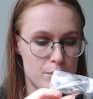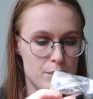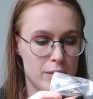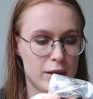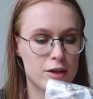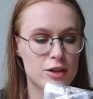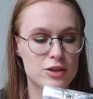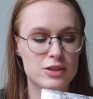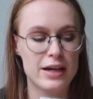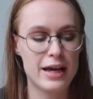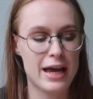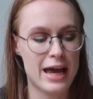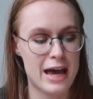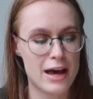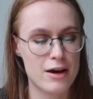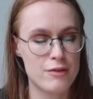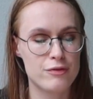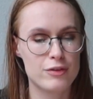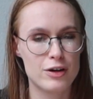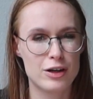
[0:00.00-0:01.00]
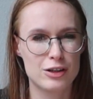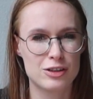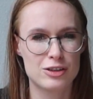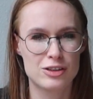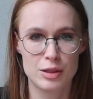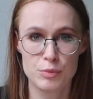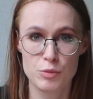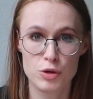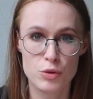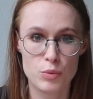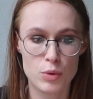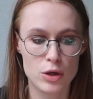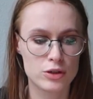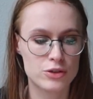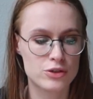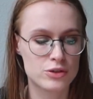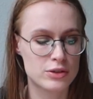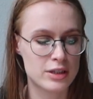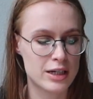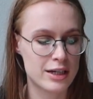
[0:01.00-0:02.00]
because I have a similar one
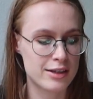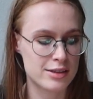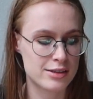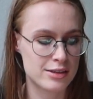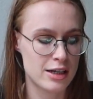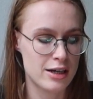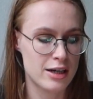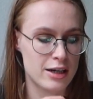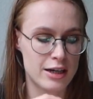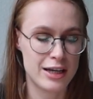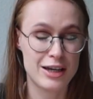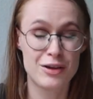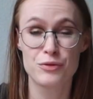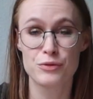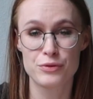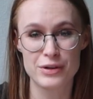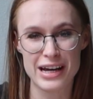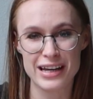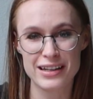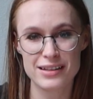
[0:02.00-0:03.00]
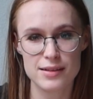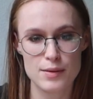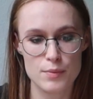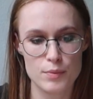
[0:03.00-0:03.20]
to this in red,